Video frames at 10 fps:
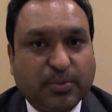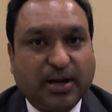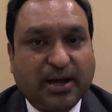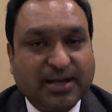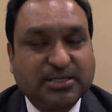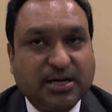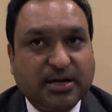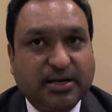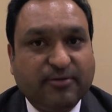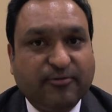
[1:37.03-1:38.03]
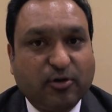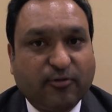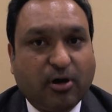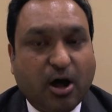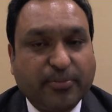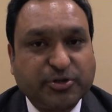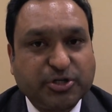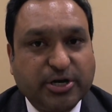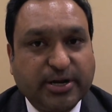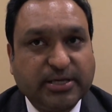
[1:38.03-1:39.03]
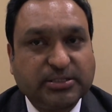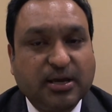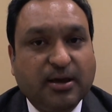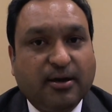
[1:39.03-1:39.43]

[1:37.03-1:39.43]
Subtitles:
But unless and until we look for opportunities